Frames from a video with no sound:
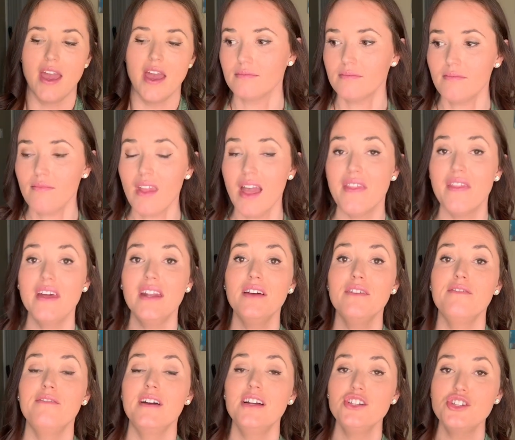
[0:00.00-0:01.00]
And then
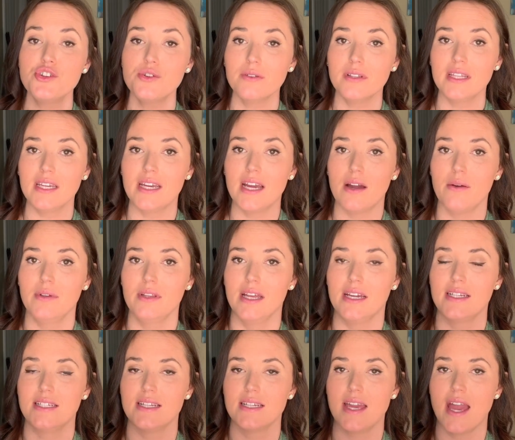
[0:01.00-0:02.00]
eventually I would
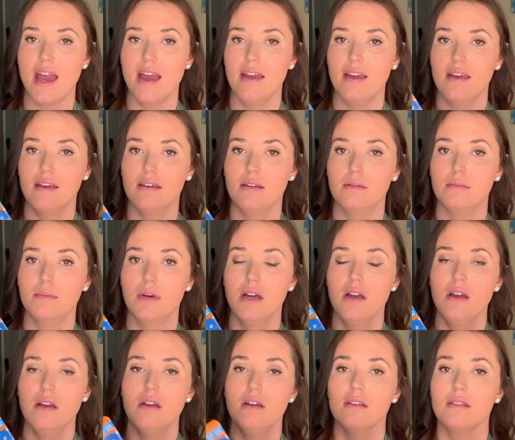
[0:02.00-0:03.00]
like to get him
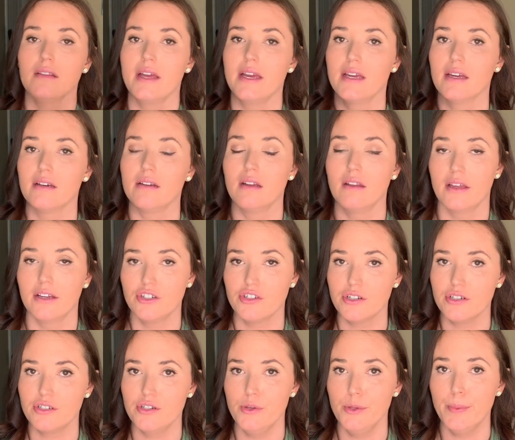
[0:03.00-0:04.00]
like an
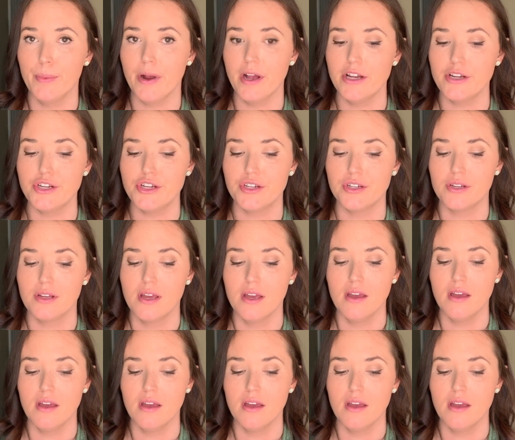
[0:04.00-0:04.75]
electric toothbrush.